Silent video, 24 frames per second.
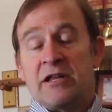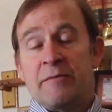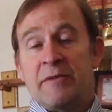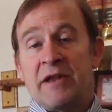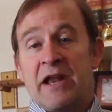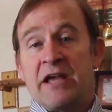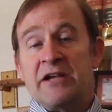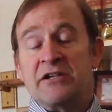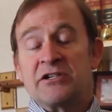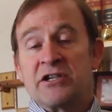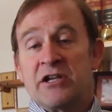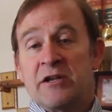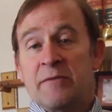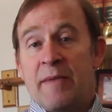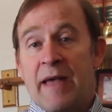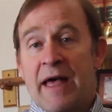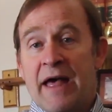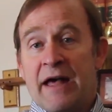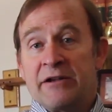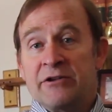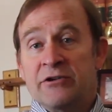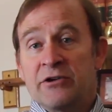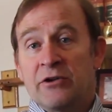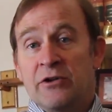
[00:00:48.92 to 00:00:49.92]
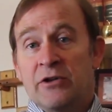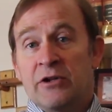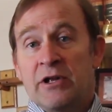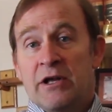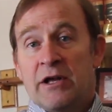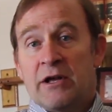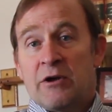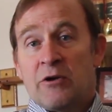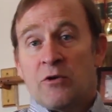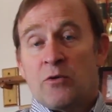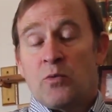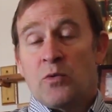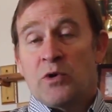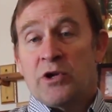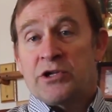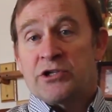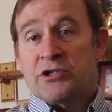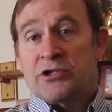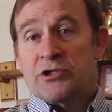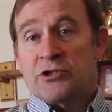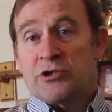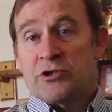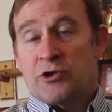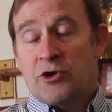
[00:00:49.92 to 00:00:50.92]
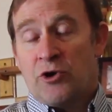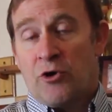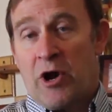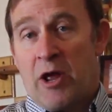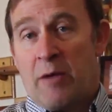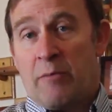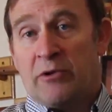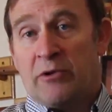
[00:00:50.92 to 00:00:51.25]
Elimination Manual, which you're